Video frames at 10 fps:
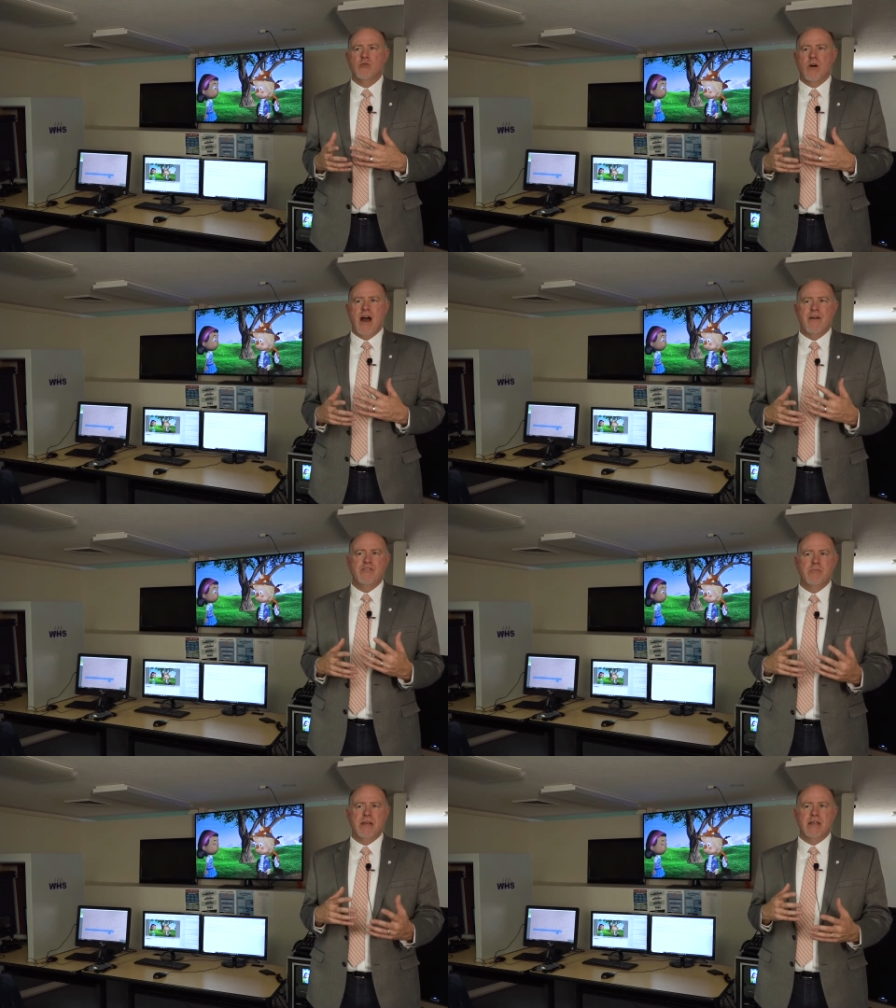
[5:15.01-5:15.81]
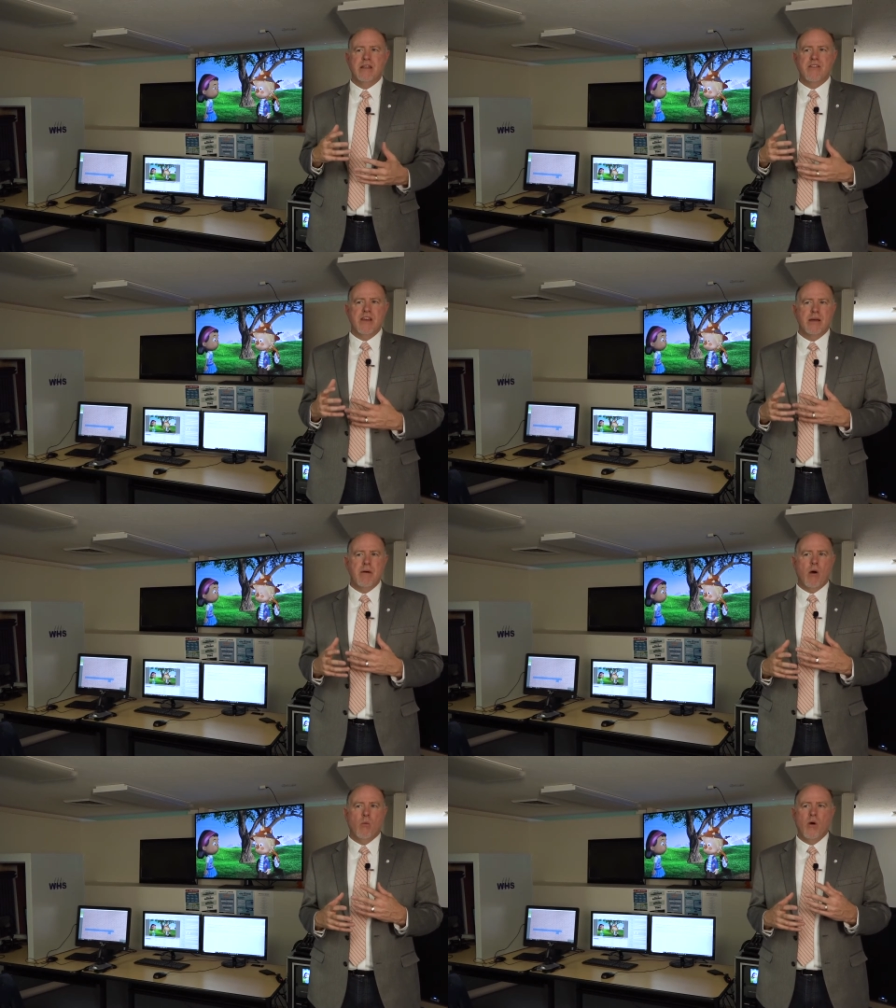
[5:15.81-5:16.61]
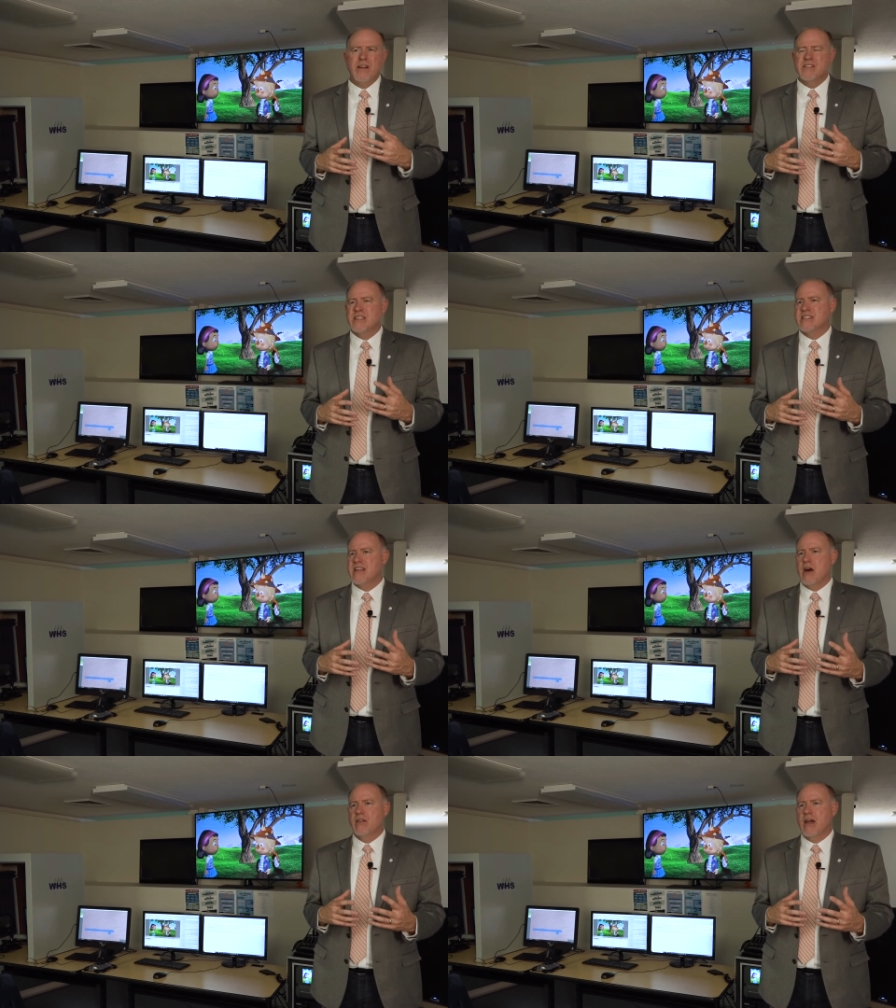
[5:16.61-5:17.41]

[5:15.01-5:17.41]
will have to begin to think about what does it sound